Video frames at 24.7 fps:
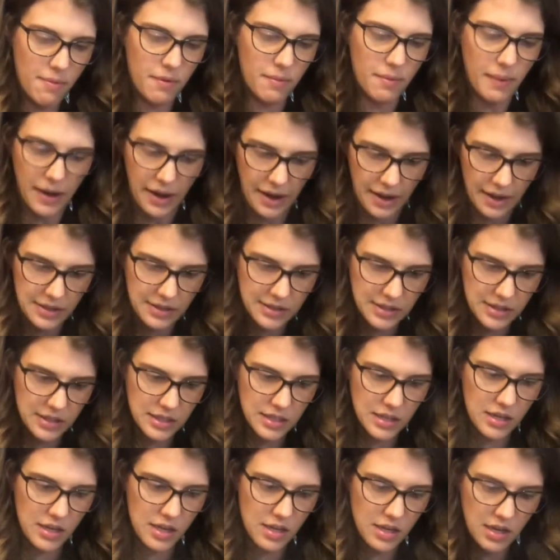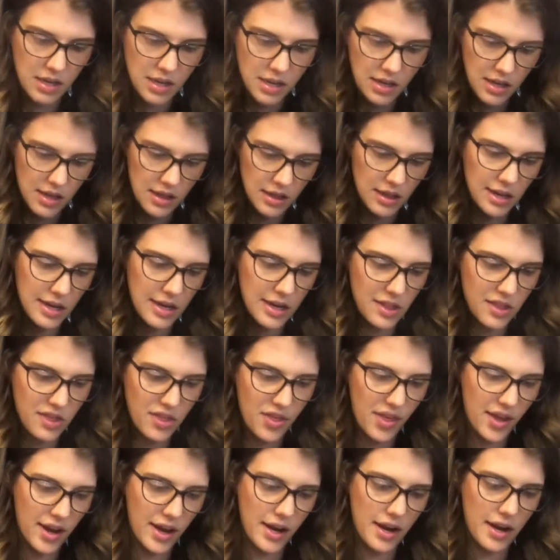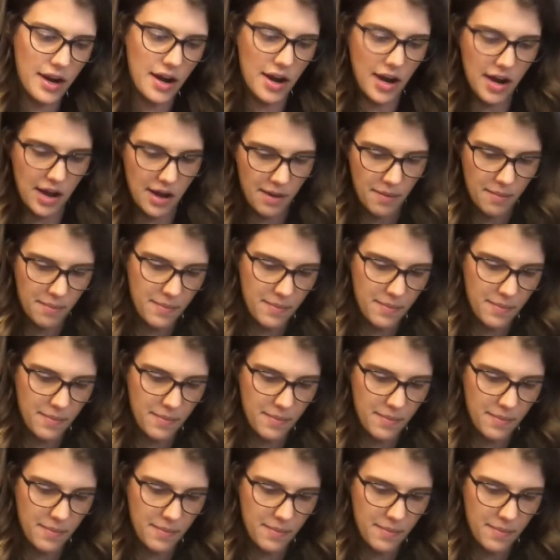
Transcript: minutes. Let it thicken up.